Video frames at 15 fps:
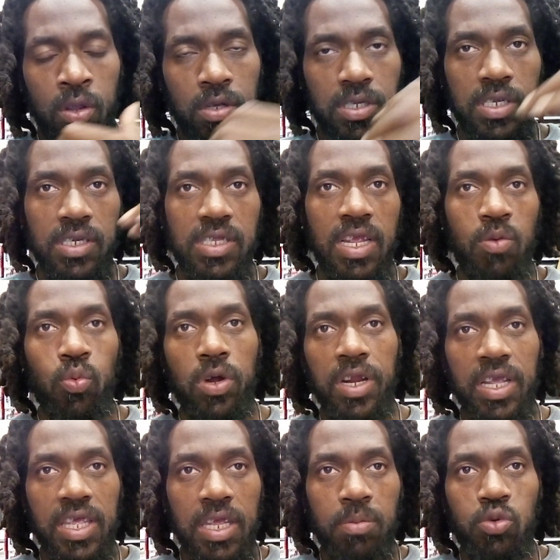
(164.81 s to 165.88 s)
since they want
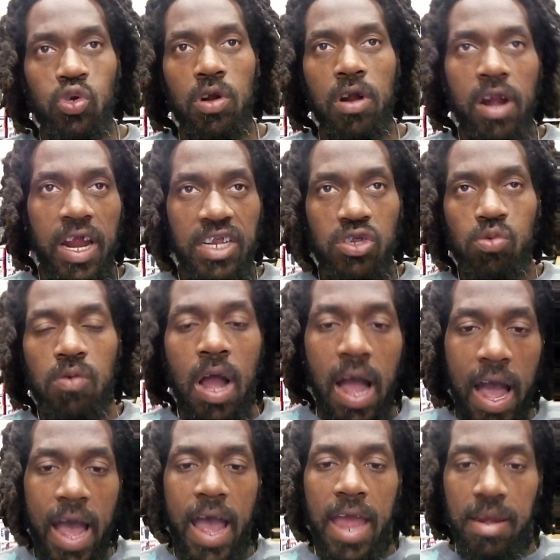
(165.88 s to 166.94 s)
to keep trying to
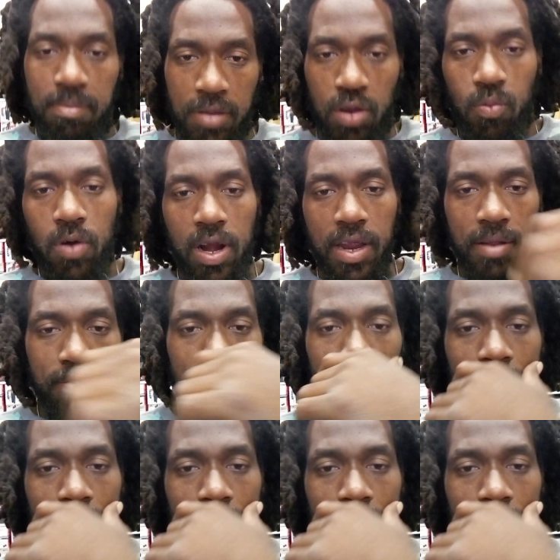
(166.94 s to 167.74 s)
hide me, right?